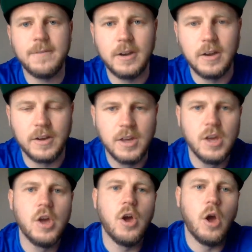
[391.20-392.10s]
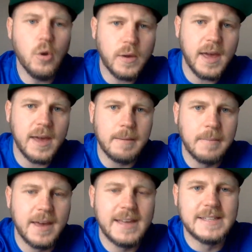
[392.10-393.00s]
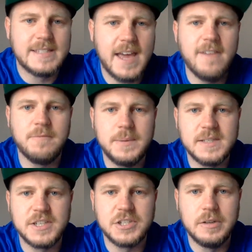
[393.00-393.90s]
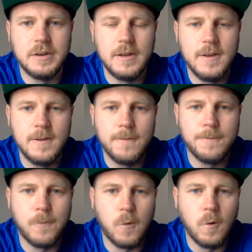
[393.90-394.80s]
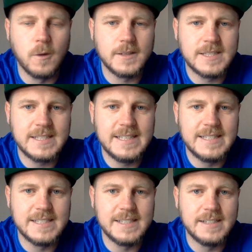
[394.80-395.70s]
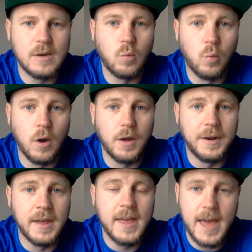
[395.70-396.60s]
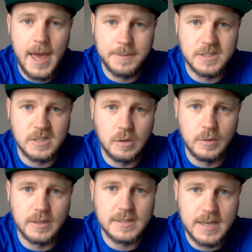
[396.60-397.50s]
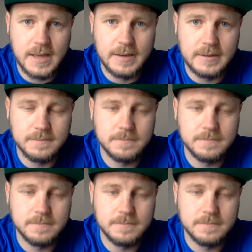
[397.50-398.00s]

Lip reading: a look. Who came in 10th position for Season 1, Episode 10?